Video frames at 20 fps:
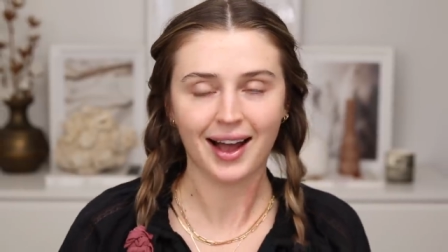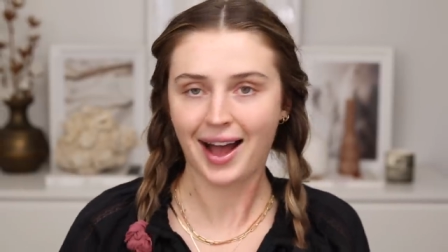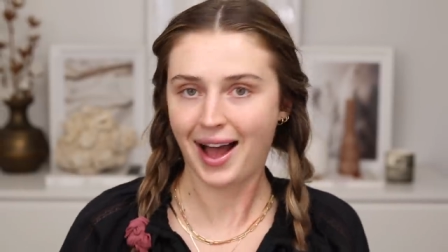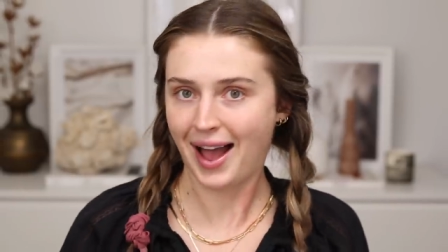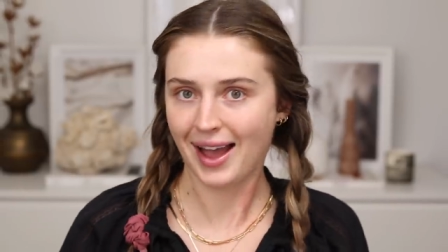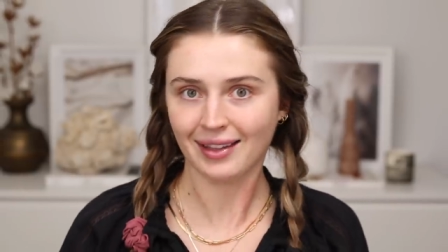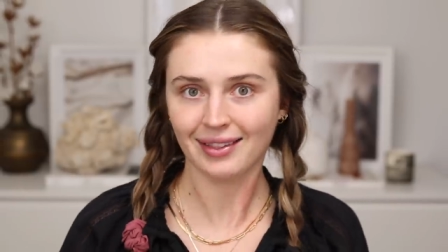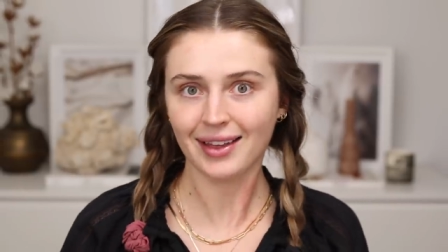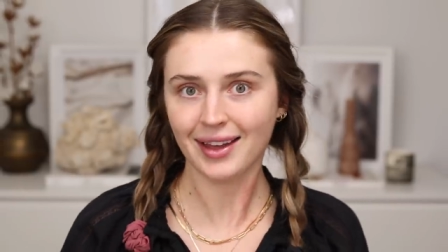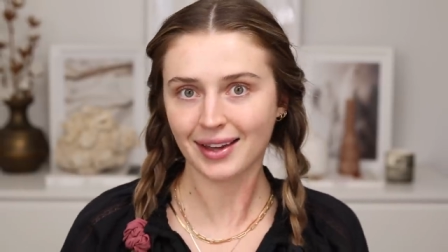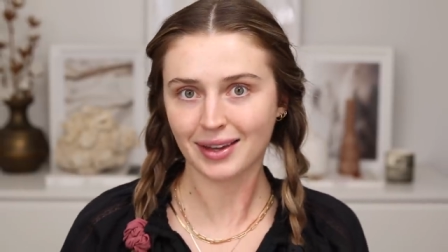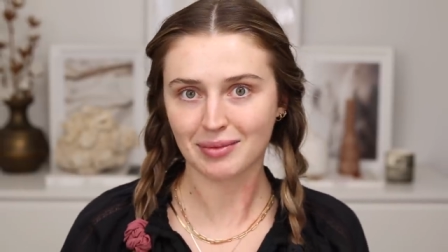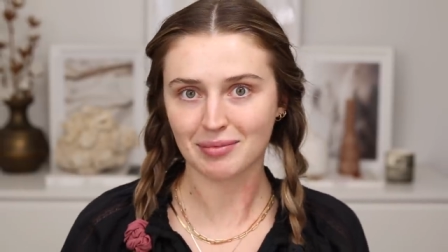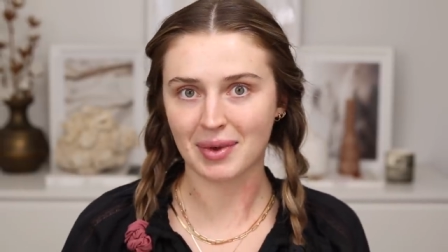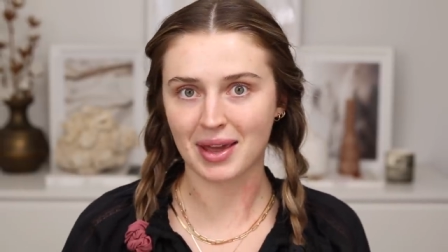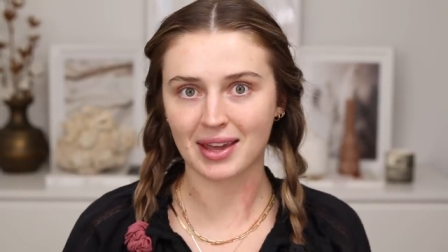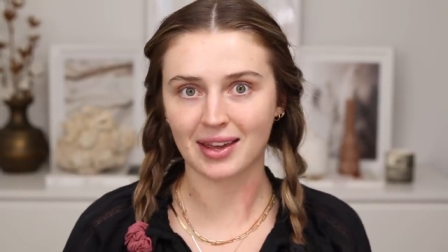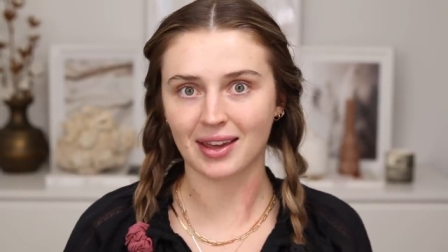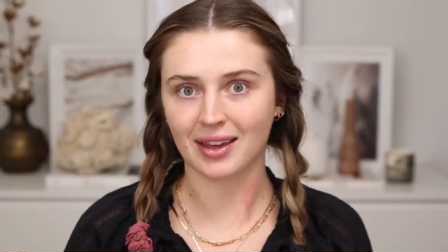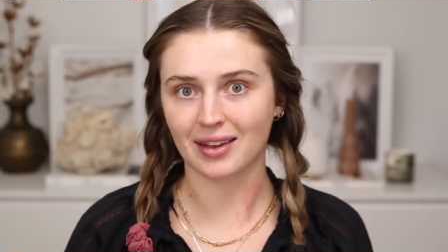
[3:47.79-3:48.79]
I like
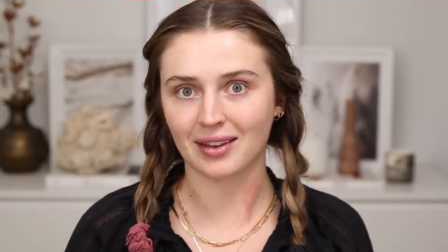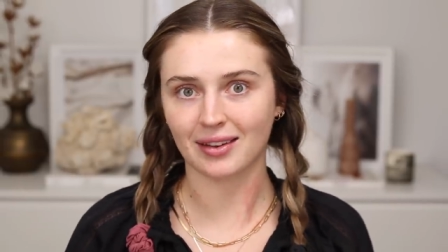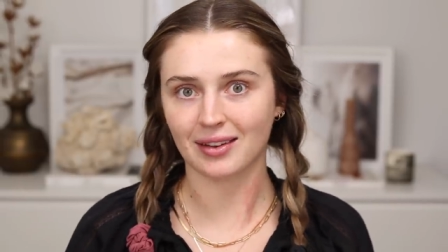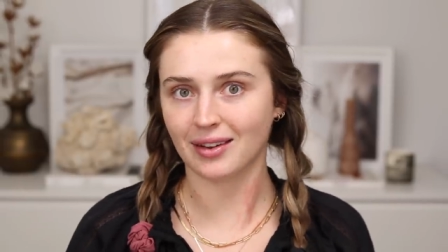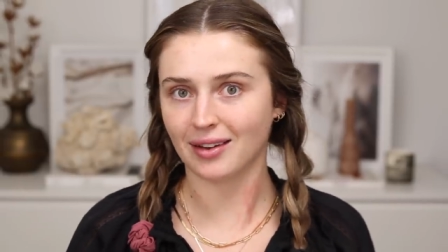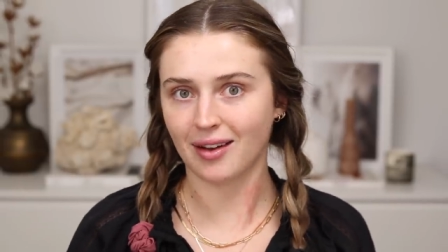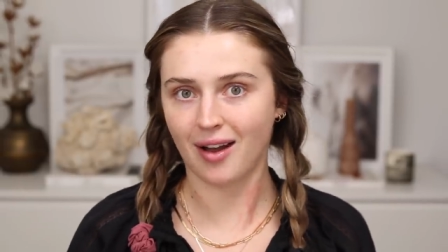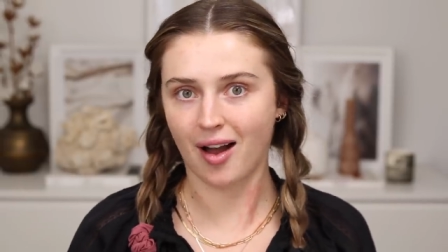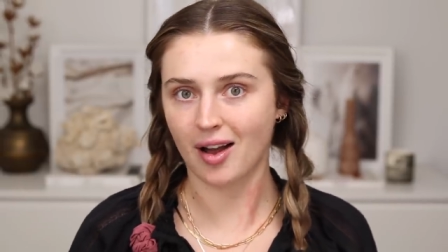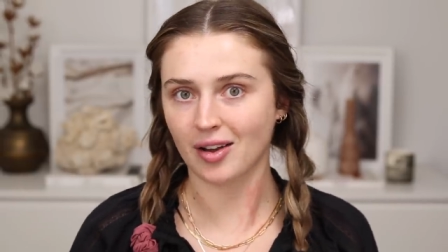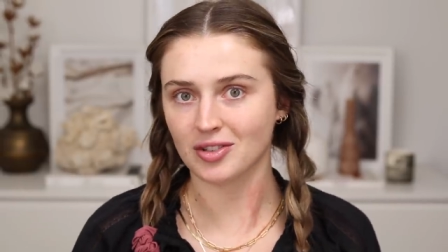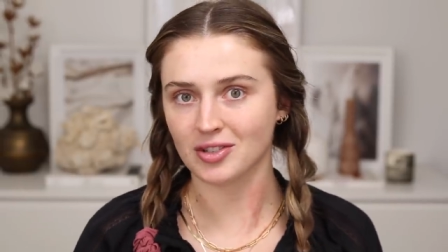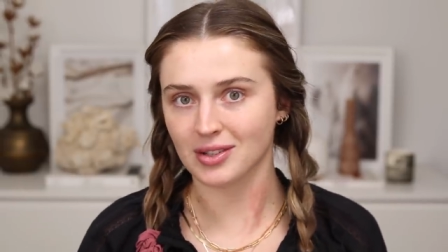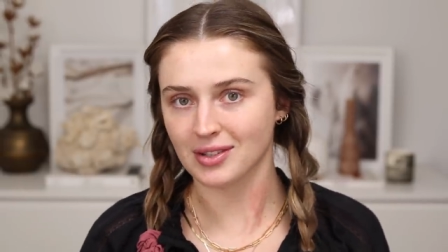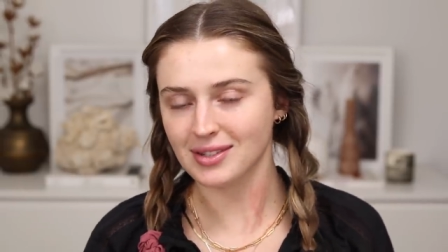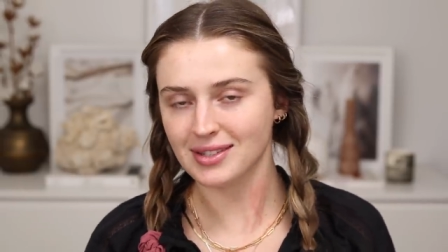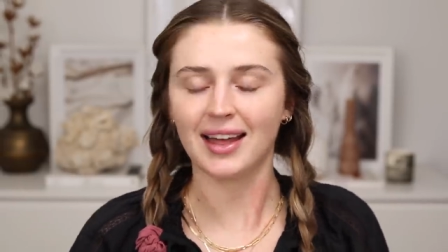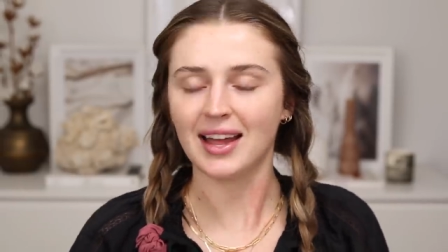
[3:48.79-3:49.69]
making concoctions.